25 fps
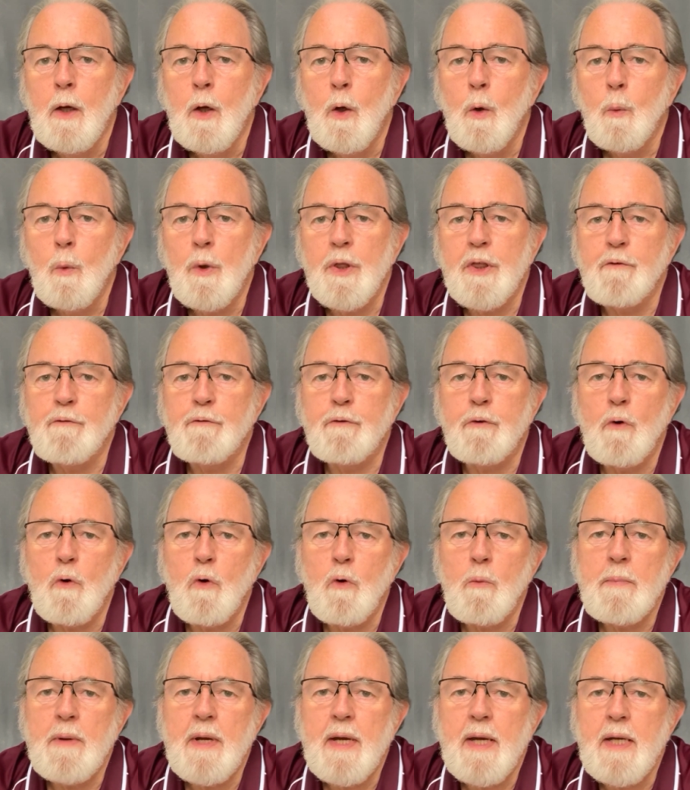with the four
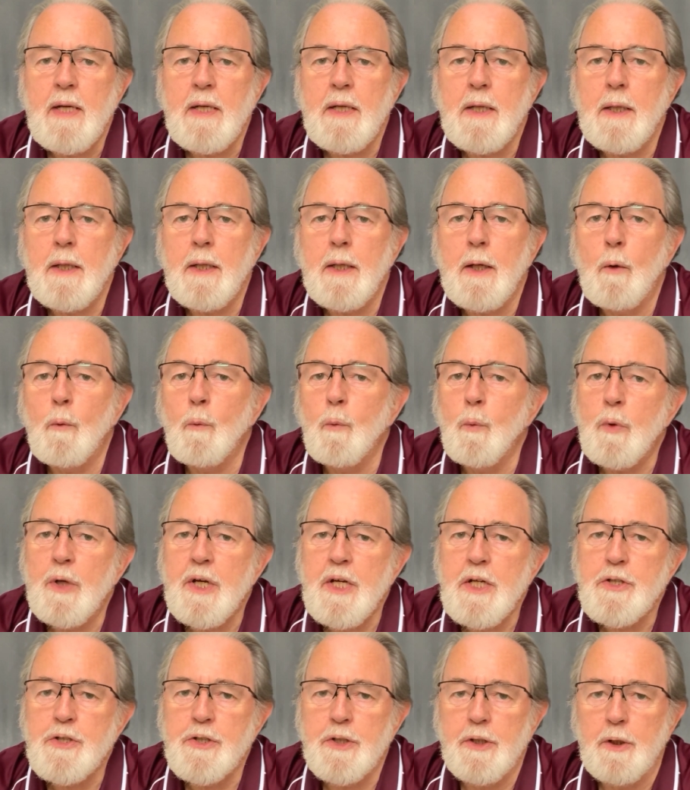main
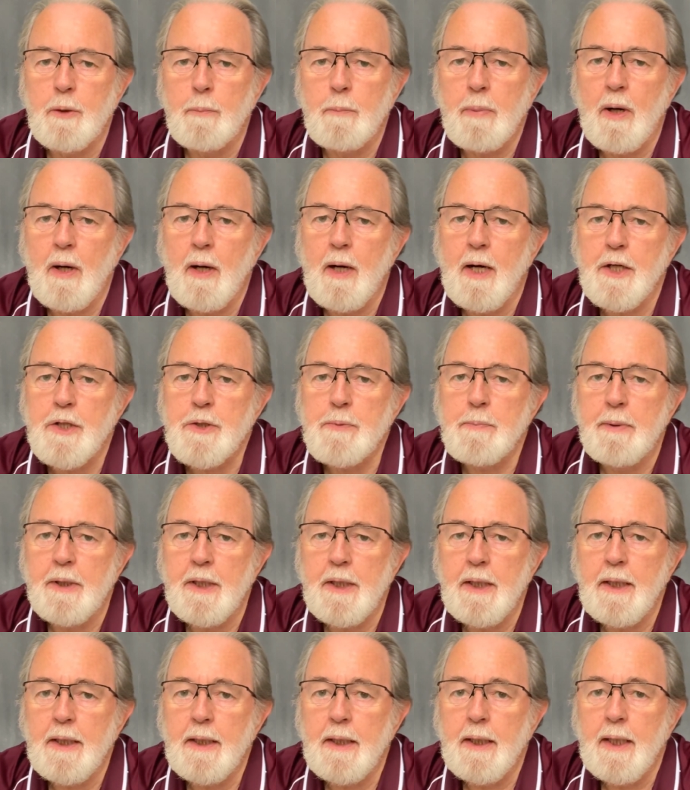regional parks
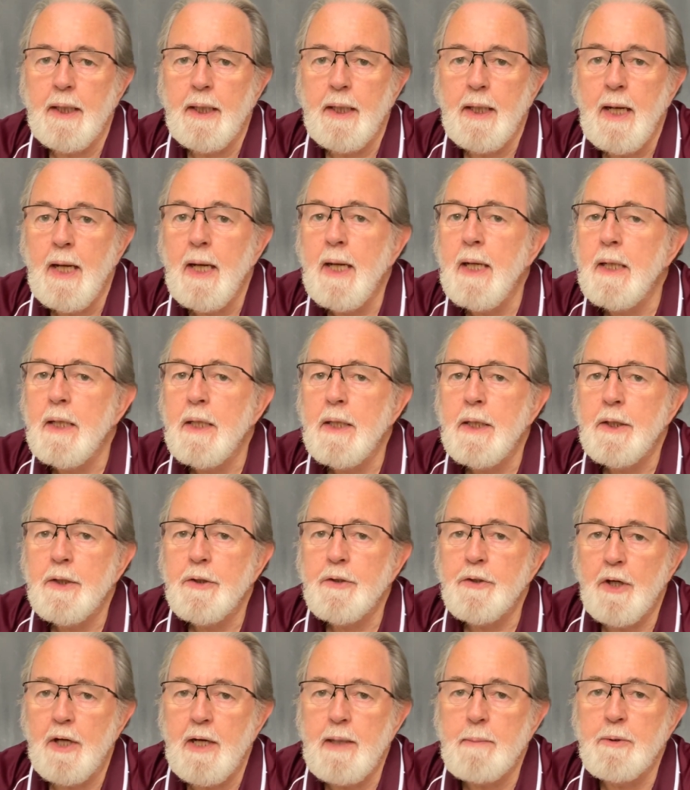being
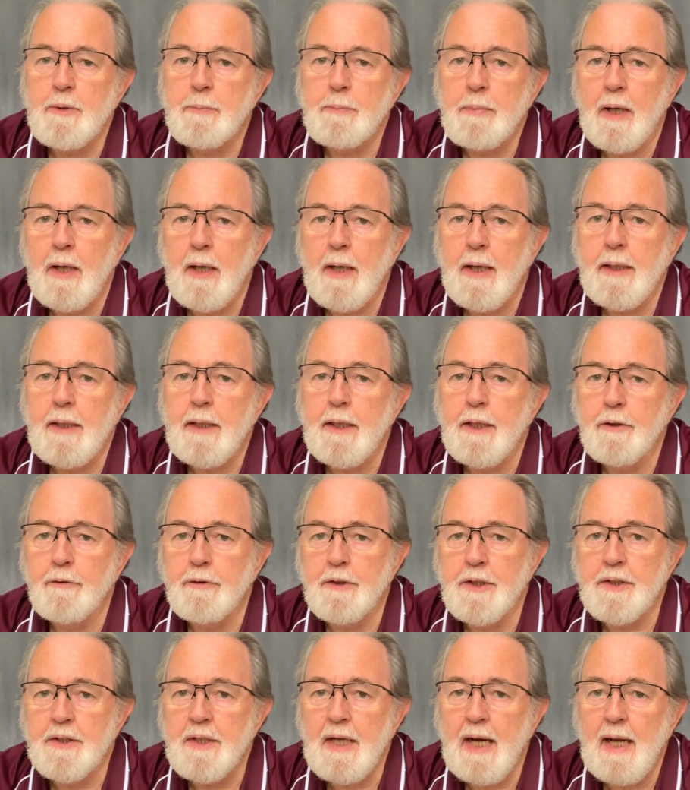Tymon Park here
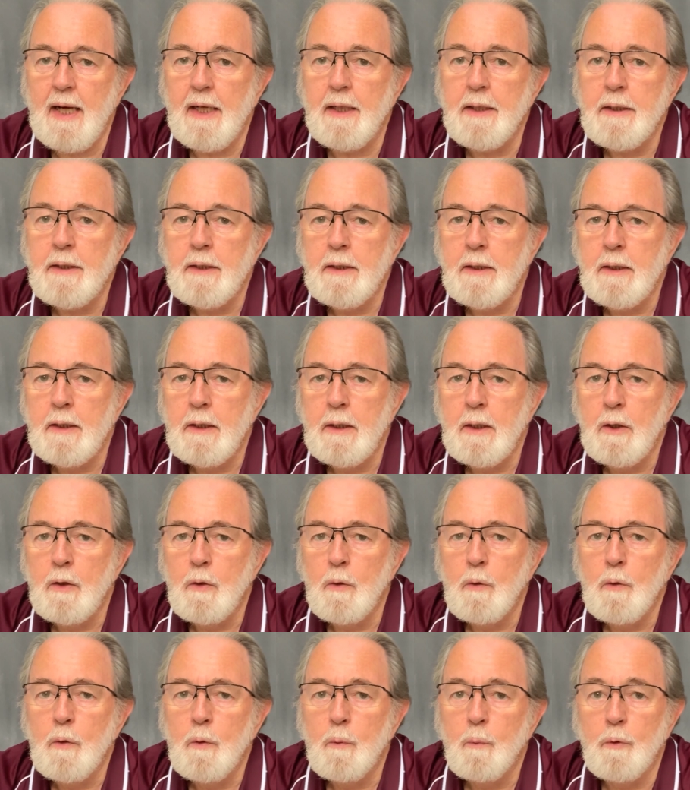in Tallaght,
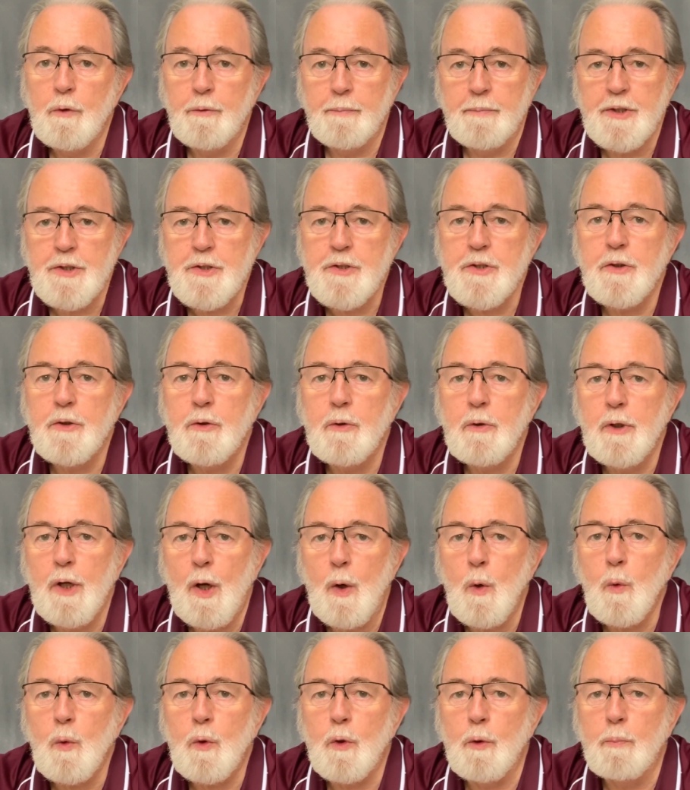one of my two
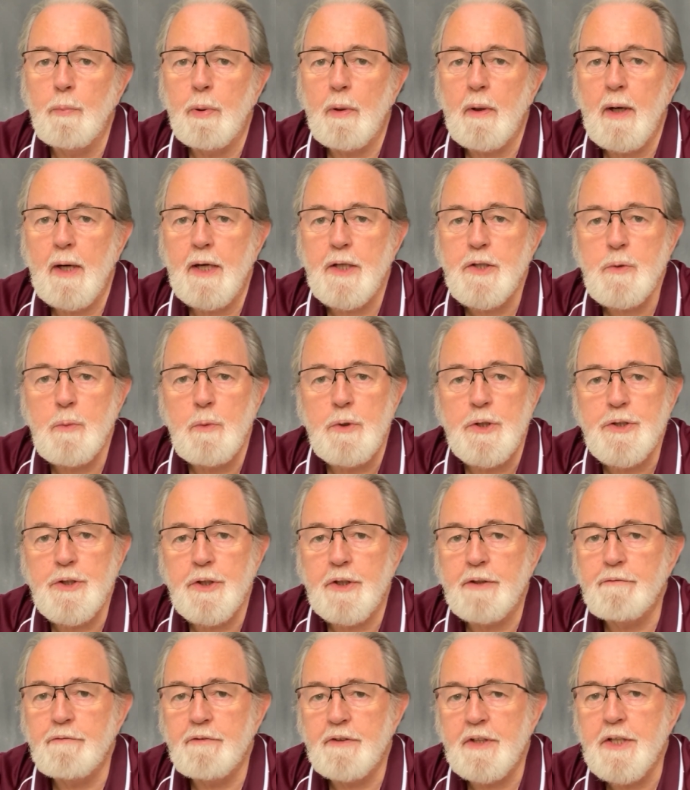local parks which
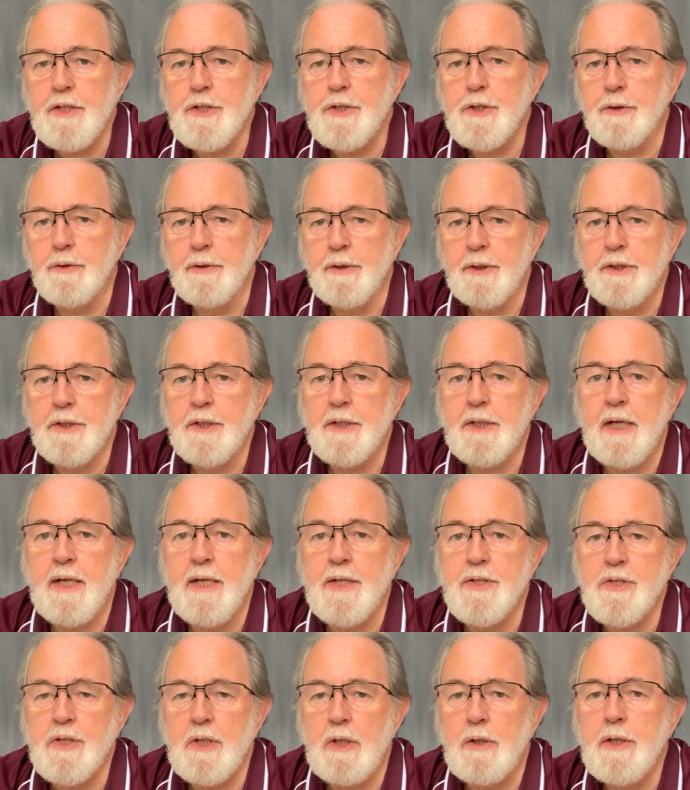I feature in
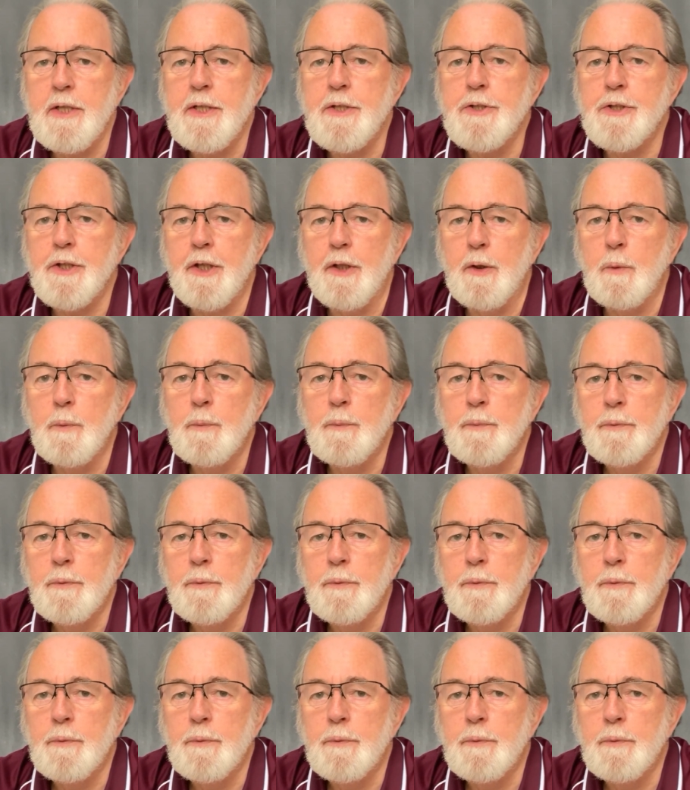today's slideshow.